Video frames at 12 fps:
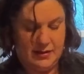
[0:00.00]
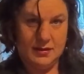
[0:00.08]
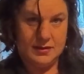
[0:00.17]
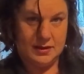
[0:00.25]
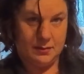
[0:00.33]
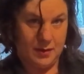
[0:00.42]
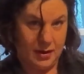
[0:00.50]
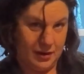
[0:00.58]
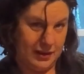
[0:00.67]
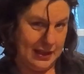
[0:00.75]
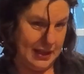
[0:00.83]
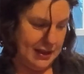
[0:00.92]
some
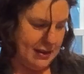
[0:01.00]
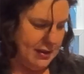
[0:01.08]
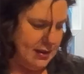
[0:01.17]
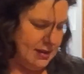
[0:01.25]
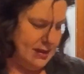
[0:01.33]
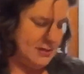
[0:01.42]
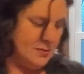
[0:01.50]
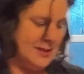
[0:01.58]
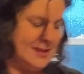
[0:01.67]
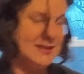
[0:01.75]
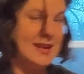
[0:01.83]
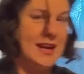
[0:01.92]
garlic. This one
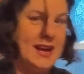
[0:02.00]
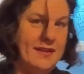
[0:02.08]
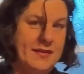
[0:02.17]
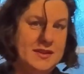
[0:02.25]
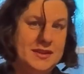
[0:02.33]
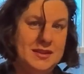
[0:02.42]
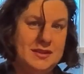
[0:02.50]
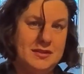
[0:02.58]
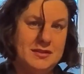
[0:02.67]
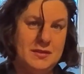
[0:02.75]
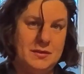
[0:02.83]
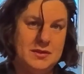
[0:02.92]
does not have the ginger,
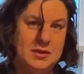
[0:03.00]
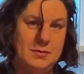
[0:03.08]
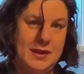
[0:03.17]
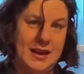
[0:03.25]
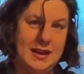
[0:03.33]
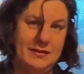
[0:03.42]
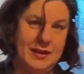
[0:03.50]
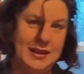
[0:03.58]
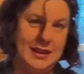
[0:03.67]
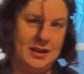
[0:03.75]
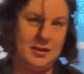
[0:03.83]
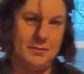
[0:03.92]
so it should be kind of a
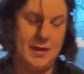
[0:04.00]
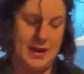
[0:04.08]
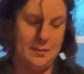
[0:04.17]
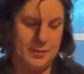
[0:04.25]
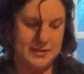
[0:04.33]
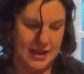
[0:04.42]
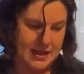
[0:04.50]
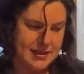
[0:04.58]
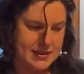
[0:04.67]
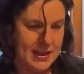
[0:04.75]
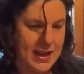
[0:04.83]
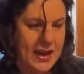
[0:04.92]
cleaner pineapple
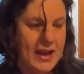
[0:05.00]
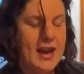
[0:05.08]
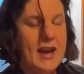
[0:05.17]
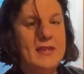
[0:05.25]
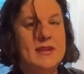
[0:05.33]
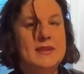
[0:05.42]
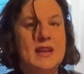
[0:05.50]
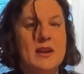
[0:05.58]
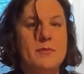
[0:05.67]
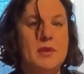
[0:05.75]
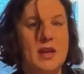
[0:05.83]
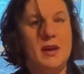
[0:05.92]
taste. And then down
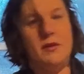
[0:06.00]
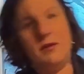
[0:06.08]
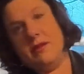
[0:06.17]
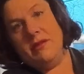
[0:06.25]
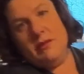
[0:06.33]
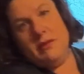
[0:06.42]
below,